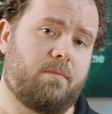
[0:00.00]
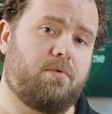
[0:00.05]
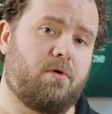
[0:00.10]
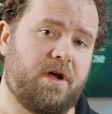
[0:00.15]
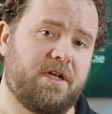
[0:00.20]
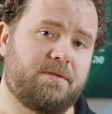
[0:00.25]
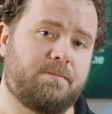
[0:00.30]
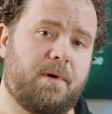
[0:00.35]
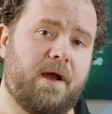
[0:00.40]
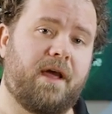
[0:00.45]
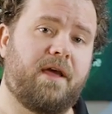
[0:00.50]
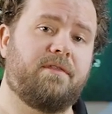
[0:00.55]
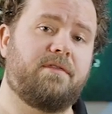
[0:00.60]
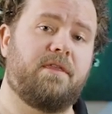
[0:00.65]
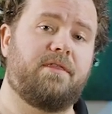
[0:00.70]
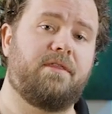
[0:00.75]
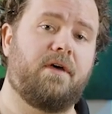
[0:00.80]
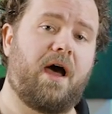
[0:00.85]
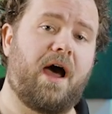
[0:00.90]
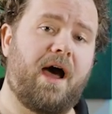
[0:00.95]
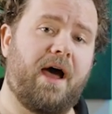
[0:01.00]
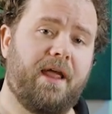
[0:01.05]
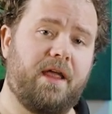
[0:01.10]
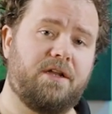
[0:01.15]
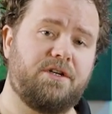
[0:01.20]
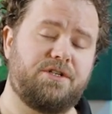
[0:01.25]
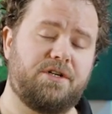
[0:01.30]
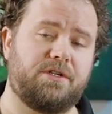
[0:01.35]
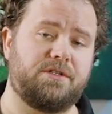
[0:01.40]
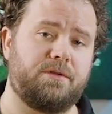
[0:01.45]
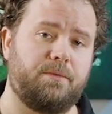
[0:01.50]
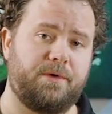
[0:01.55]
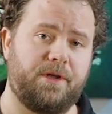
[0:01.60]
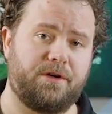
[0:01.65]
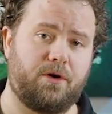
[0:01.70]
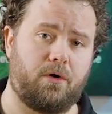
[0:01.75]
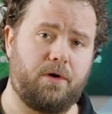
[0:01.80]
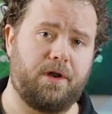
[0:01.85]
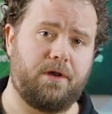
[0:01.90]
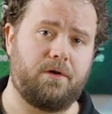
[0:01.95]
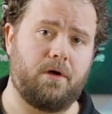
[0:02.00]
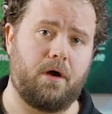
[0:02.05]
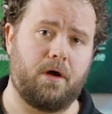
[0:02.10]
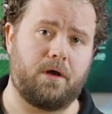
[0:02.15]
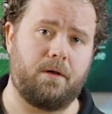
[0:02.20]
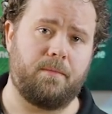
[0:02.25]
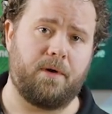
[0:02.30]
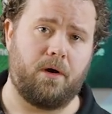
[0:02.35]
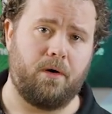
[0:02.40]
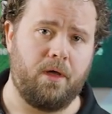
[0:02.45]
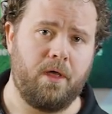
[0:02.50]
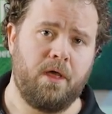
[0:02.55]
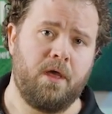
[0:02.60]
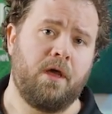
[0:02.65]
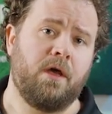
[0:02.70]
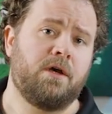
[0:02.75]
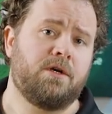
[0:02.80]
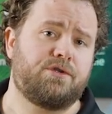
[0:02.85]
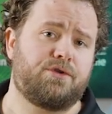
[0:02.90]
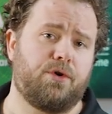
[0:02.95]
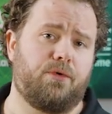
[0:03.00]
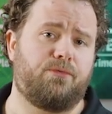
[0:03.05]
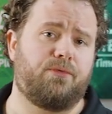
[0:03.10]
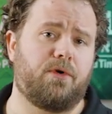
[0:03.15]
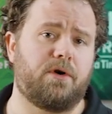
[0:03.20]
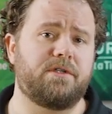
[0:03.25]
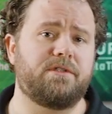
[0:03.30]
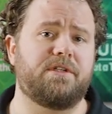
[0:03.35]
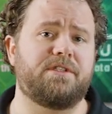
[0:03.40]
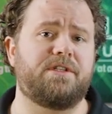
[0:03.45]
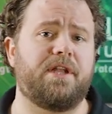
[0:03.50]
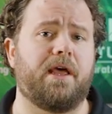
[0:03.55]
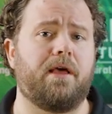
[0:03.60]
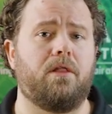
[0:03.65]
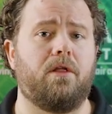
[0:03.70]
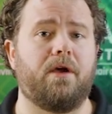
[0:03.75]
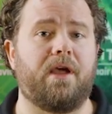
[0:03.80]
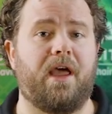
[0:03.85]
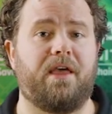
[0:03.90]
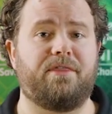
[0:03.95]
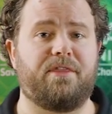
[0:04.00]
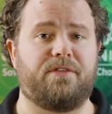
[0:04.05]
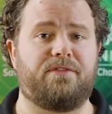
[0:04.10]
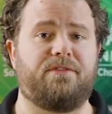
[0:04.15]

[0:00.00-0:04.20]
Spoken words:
price bracket than the high-end chairs that we already talked about. So first, let's take a look at the